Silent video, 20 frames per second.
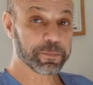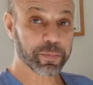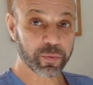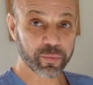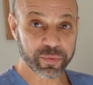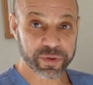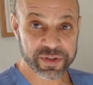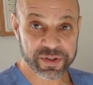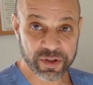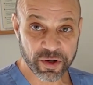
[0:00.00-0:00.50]

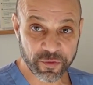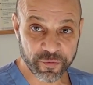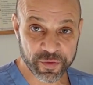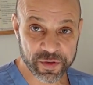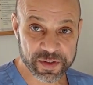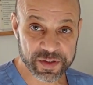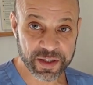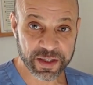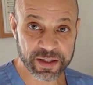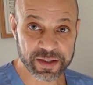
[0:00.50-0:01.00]

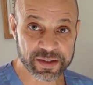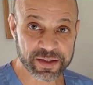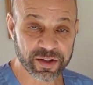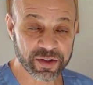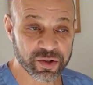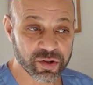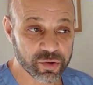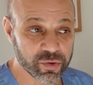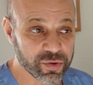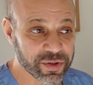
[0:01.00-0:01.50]
resurfacing is a
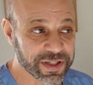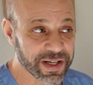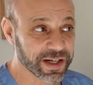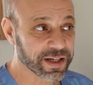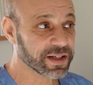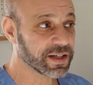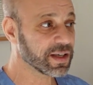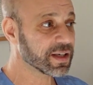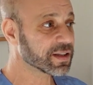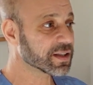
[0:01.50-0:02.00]
new
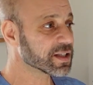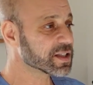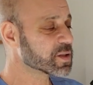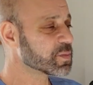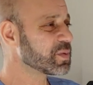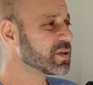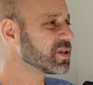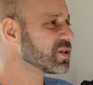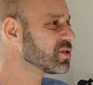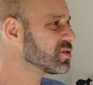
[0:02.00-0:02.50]
technique that's
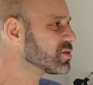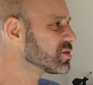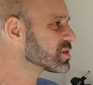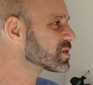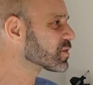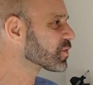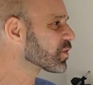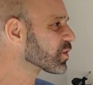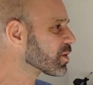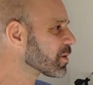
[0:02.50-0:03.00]
been
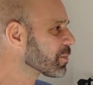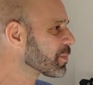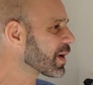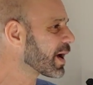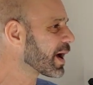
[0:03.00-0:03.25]
used for